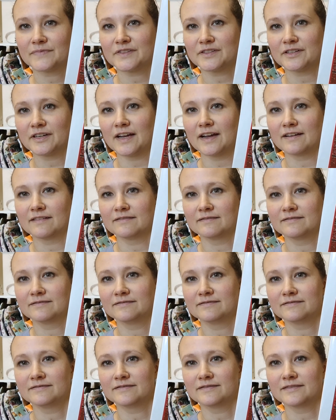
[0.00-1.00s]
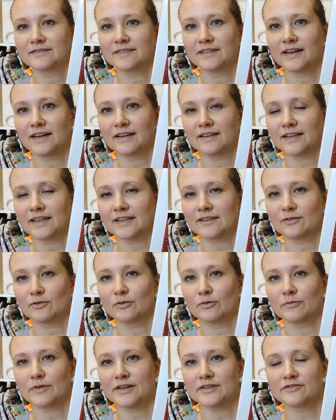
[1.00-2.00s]
So yeah, I like the
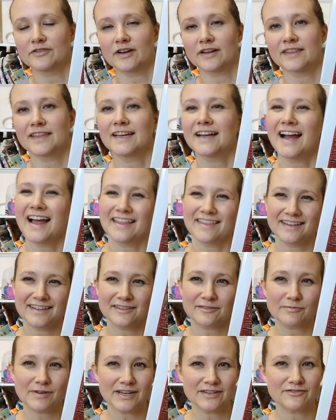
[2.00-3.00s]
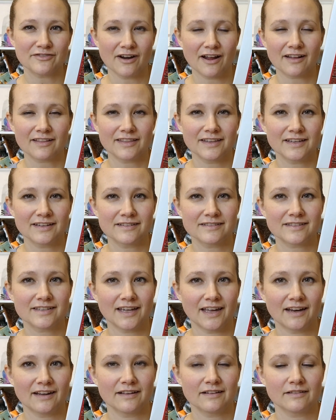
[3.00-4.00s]
whole red truck thing. I think the red truck thing's
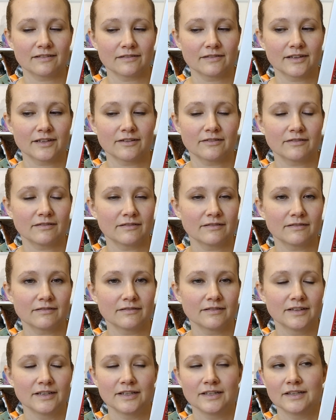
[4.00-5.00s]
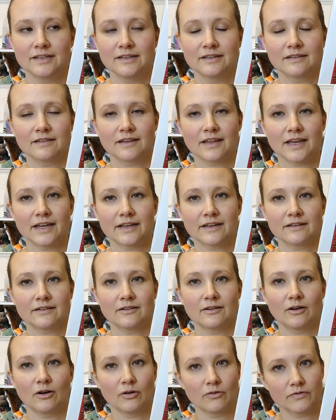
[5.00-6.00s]
getting a little like
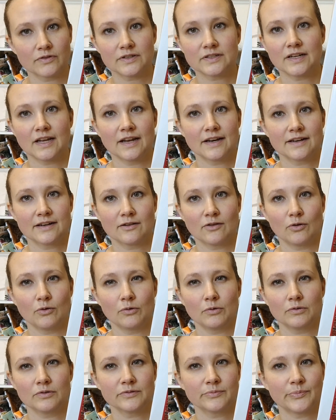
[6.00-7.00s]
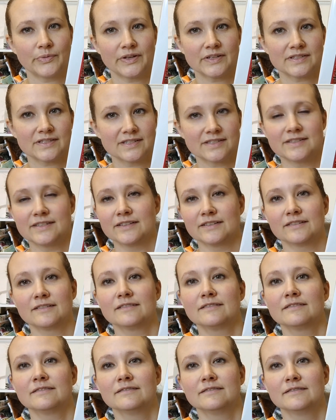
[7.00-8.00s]
overdone and old, but
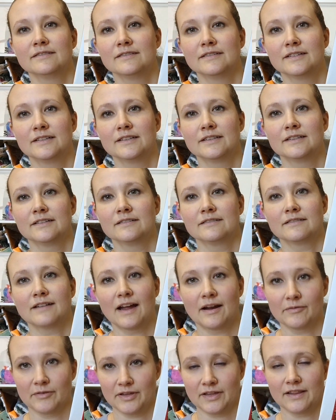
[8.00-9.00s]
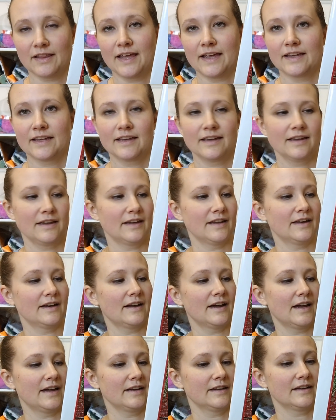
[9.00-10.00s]
still, I really like it.
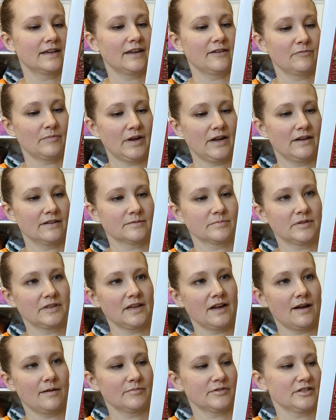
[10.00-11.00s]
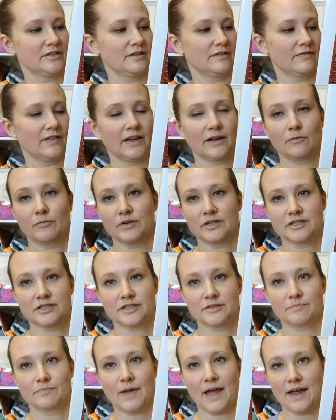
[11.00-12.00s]
And I gave my husband the option of like
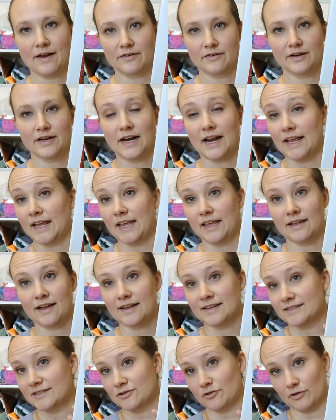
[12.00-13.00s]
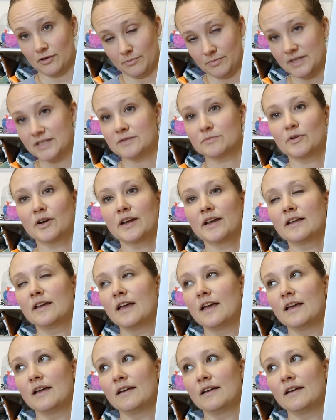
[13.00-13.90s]
which pattern, and I showed him this one